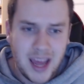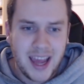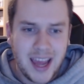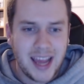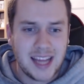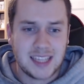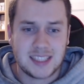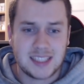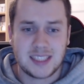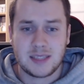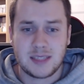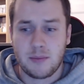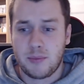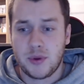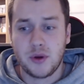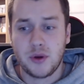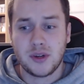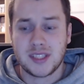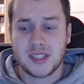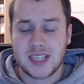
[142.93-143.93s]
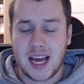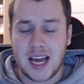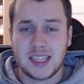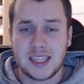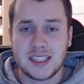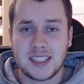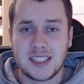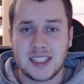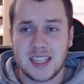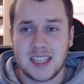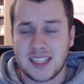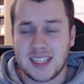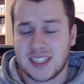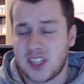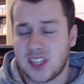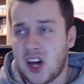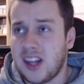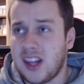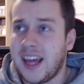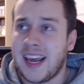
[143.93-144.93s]
It's pure silence. It's
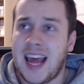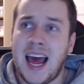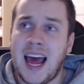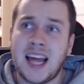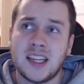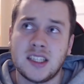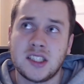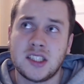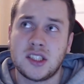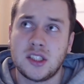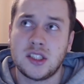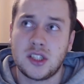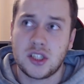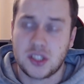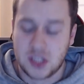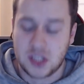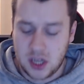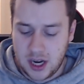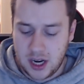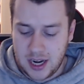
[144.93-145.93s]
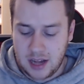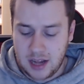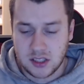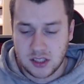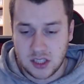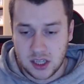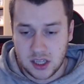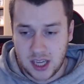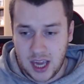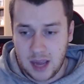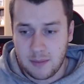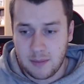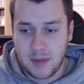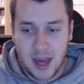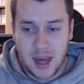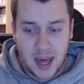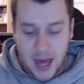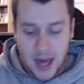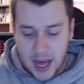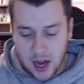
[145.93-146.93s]
not like Atlus to just announce a game
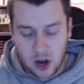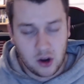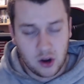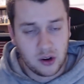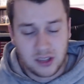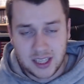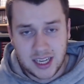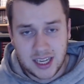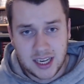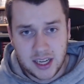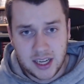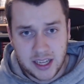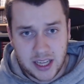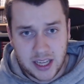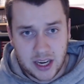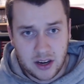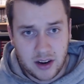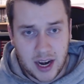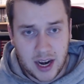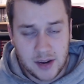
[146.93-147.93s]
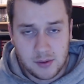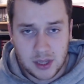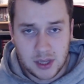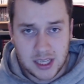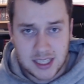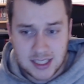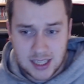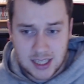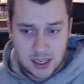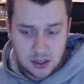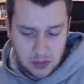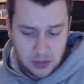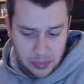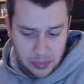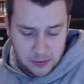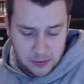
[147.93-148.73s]
early in a year and release it